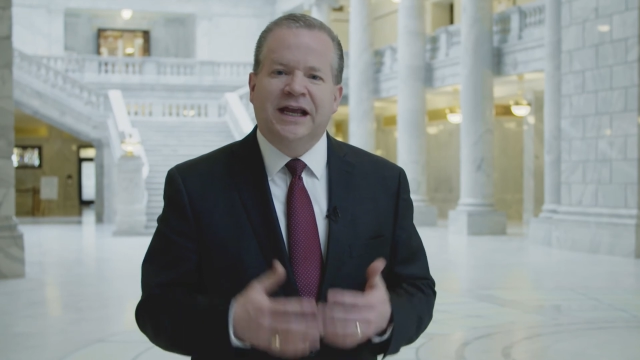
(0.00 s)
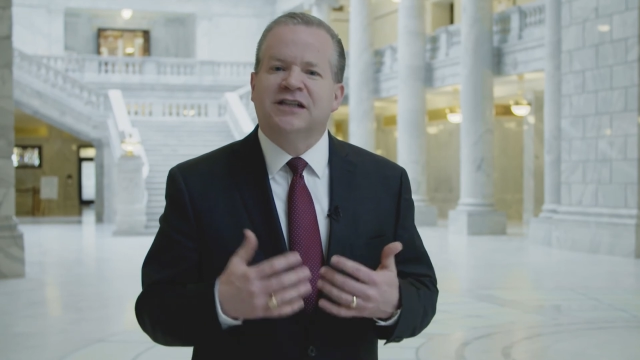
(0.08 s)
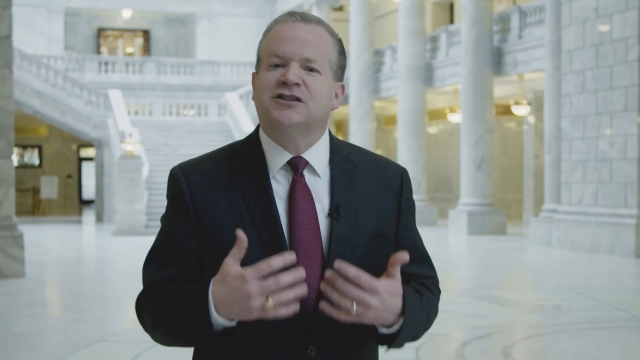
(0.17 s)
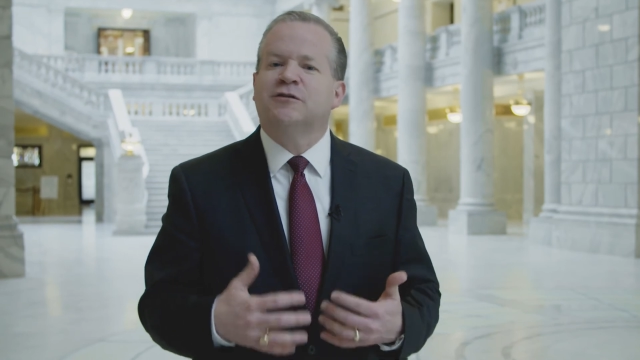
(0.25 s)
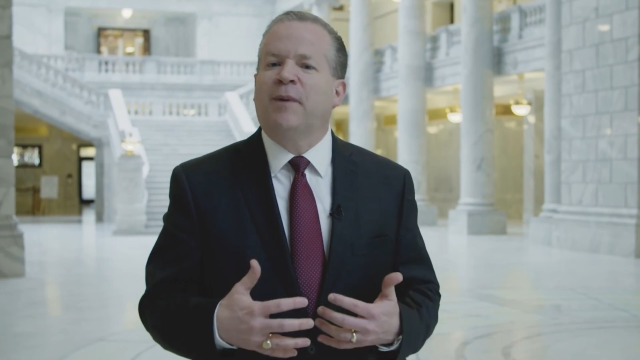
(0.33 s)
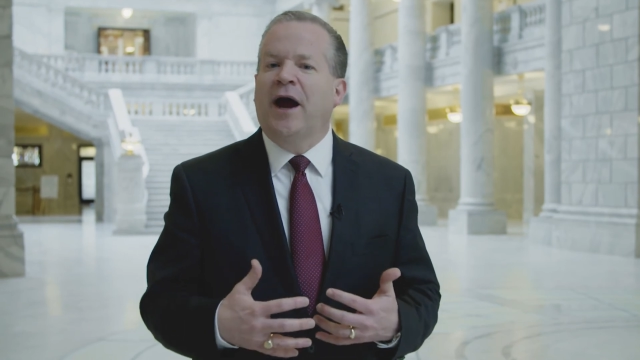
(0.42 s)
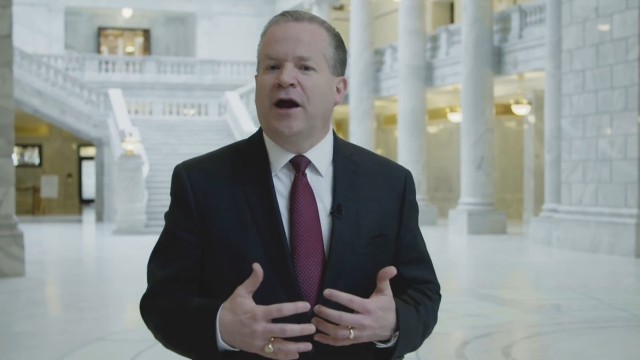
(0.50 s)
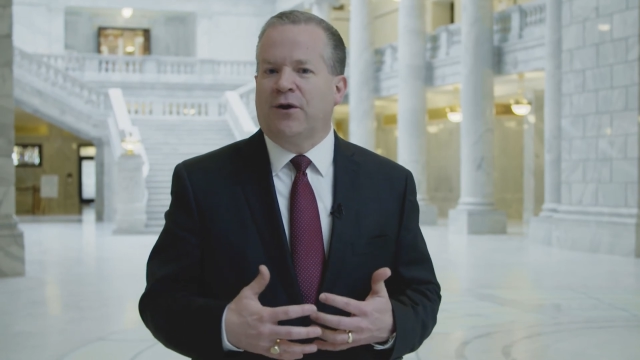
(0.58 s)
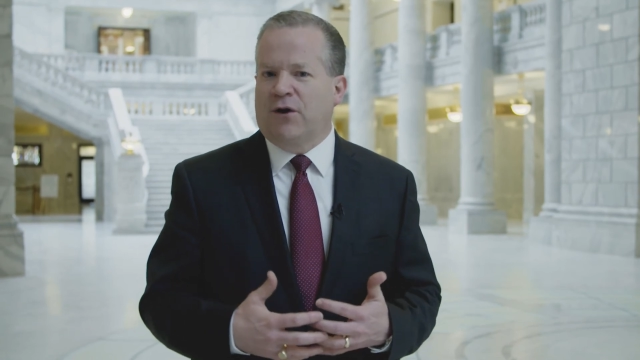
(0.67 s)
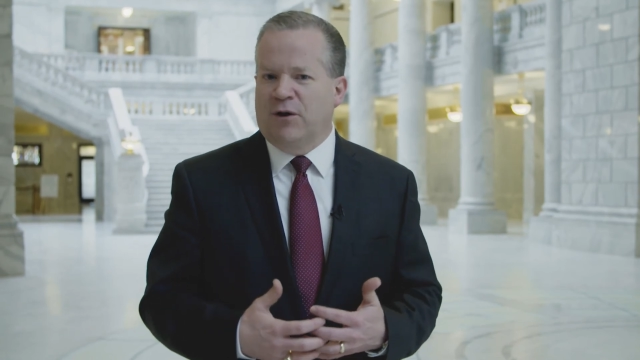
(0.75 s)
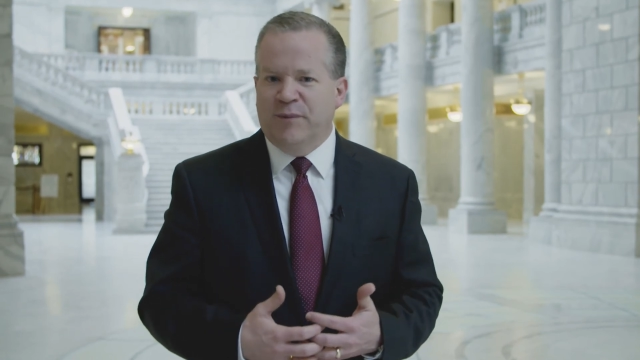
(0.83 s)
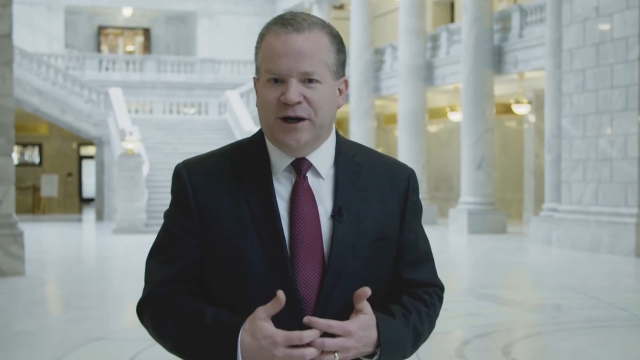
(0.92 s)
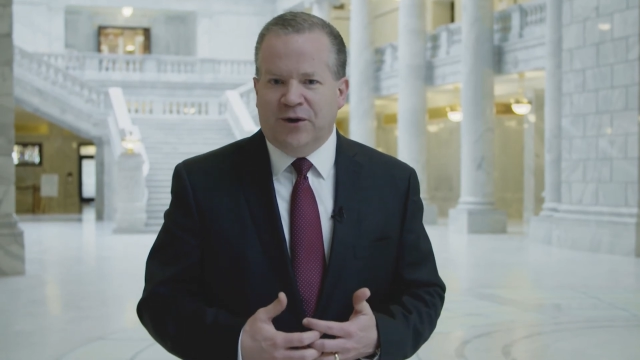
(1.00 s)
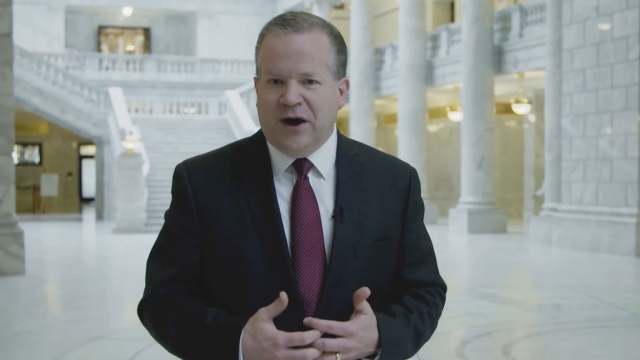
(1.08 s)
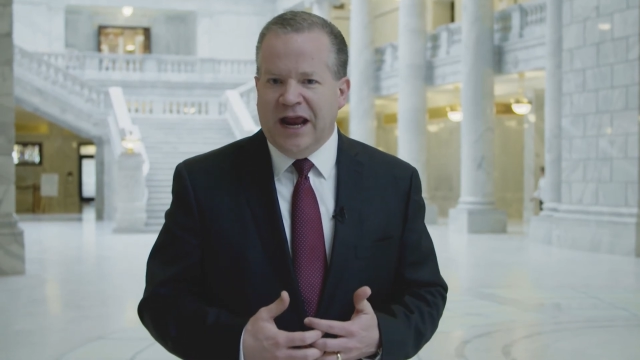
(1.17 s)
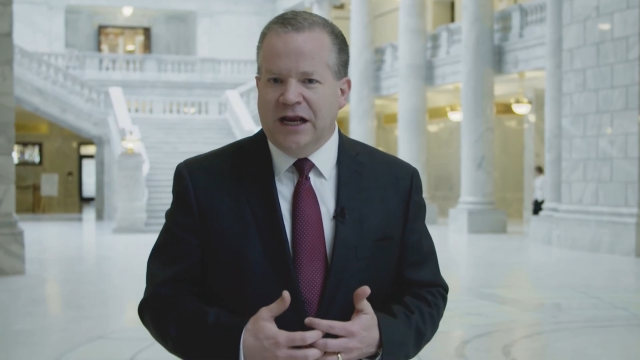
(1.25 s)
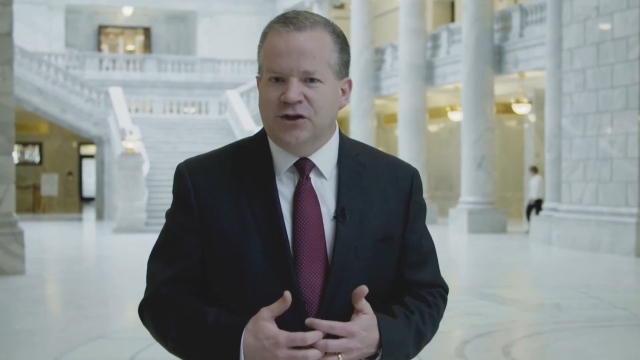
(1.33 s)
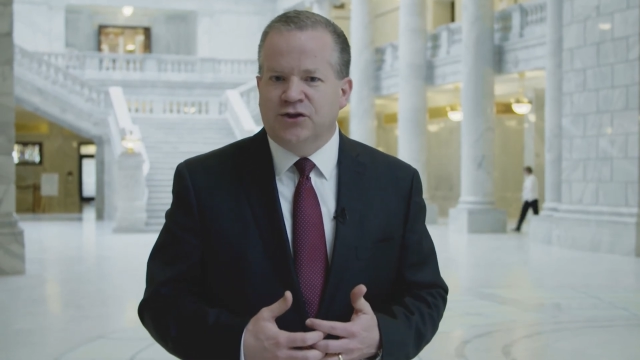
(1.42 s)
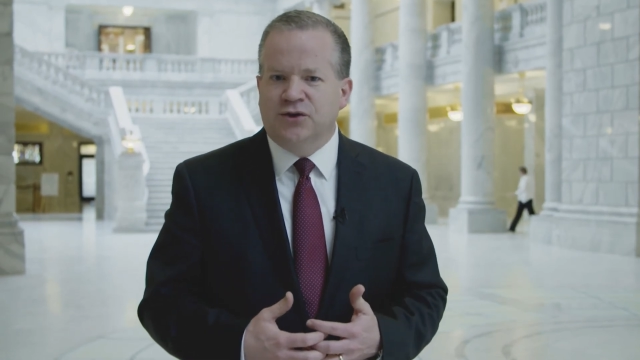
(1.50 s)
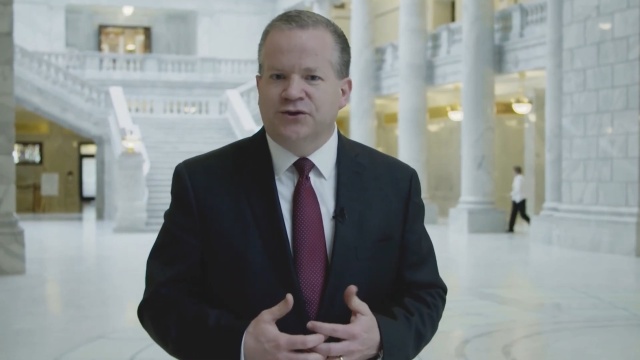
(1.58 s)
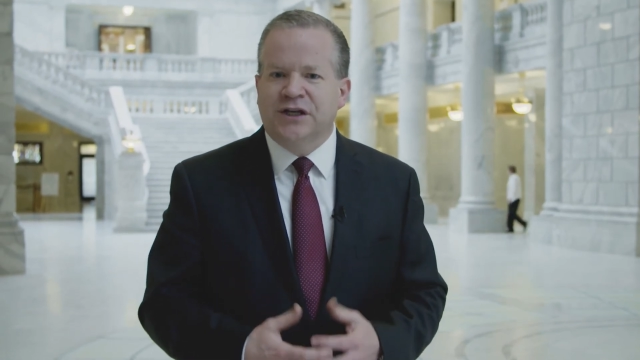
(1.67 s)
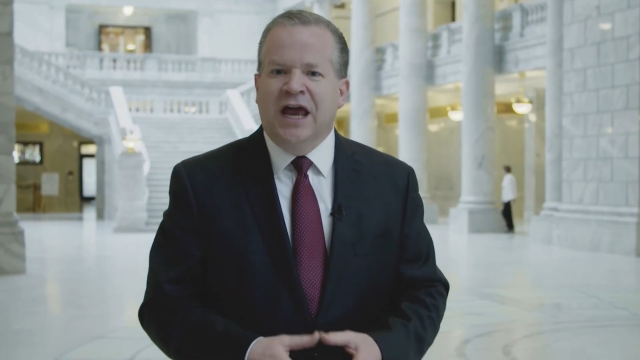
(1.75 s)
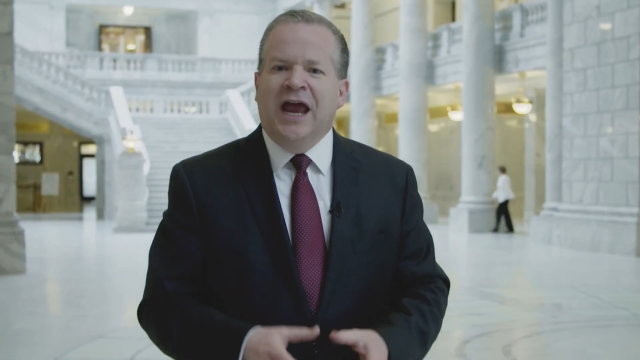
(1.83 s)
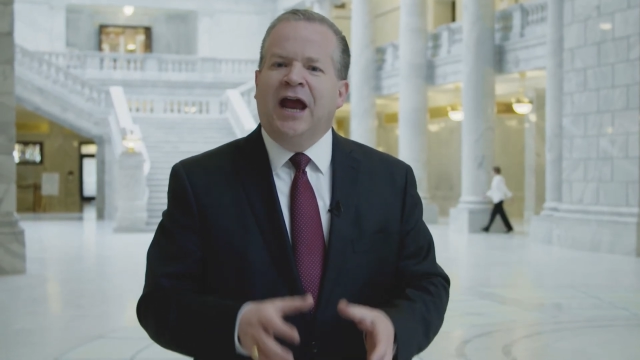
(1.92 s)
inspire our better angels,